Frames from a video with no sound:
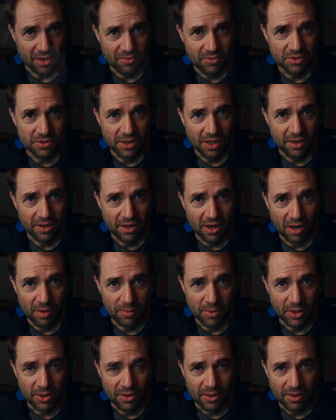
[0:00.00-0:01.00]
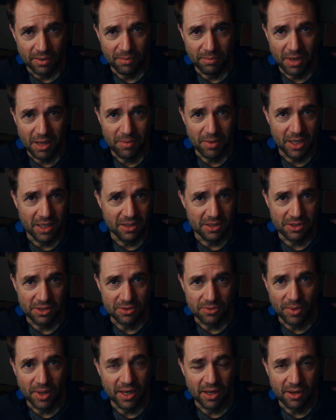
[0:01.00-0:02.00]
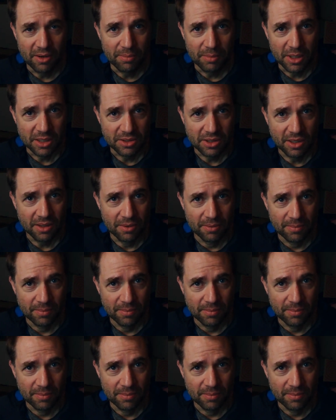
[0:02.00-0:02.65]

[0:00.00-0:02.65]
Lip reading: for John Carpenter. Maybe he just ran out of budget,